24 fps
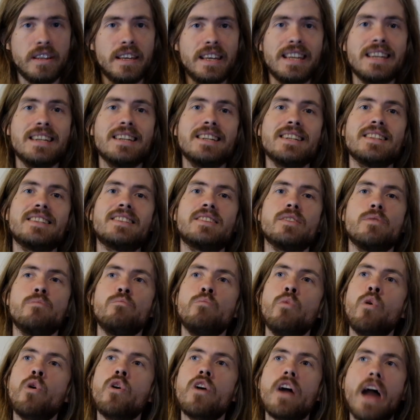is
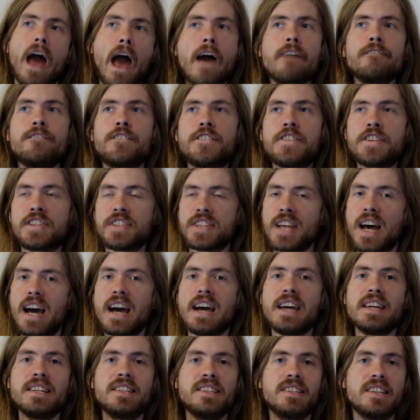more
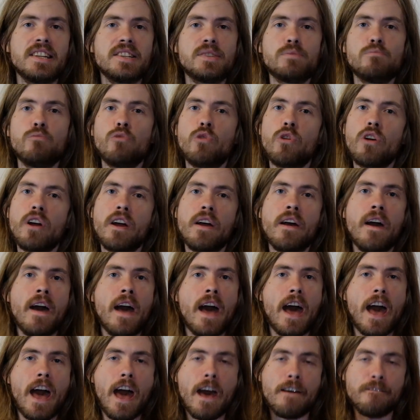emphasized, is more
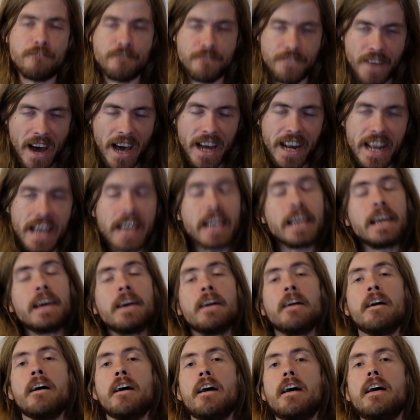emphatic,
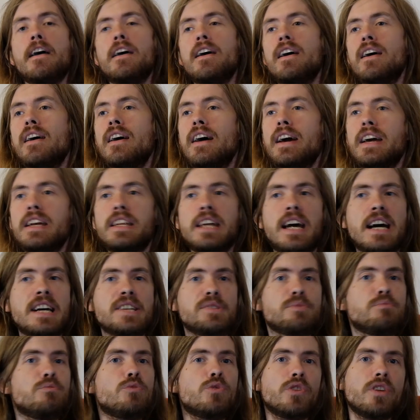it
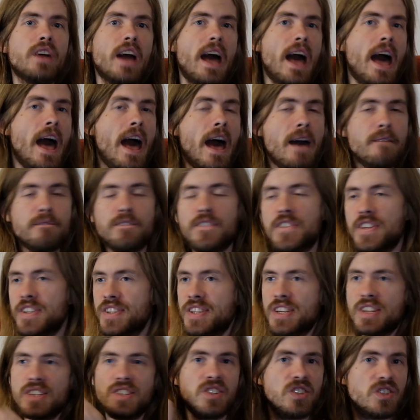has more
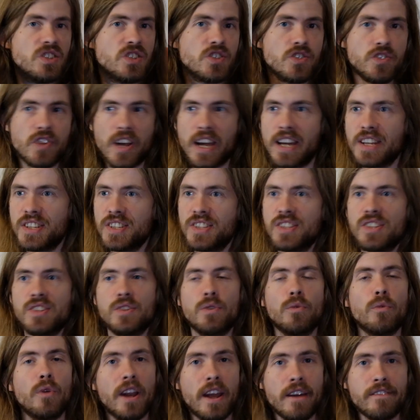emphasis, stress,
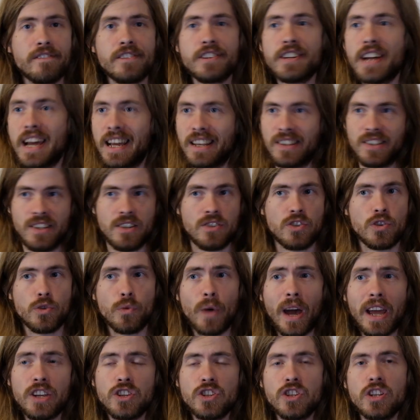whatever,
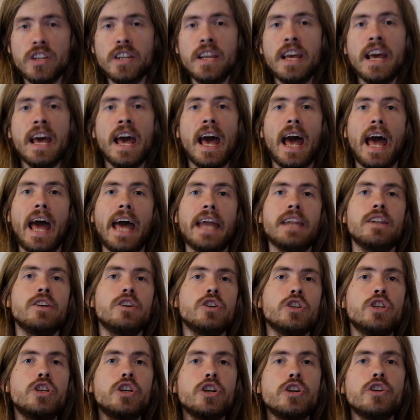accentuation, and
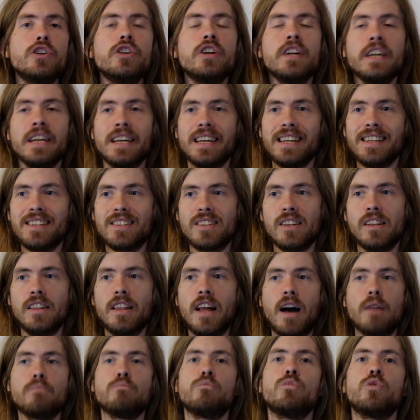je is a
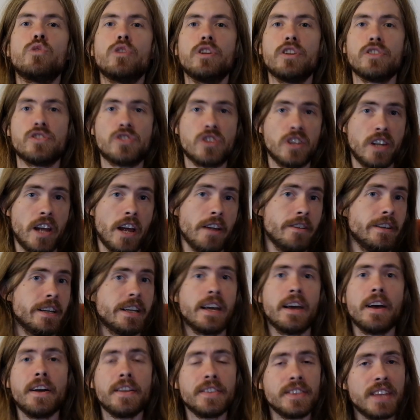lot more generic.
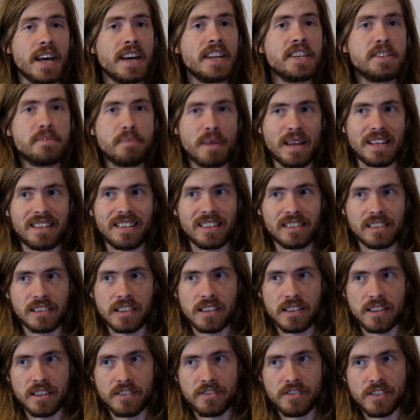That is basically
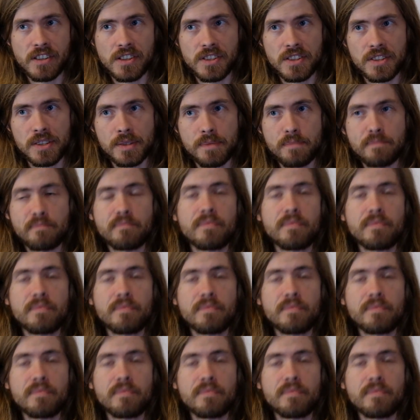the difference.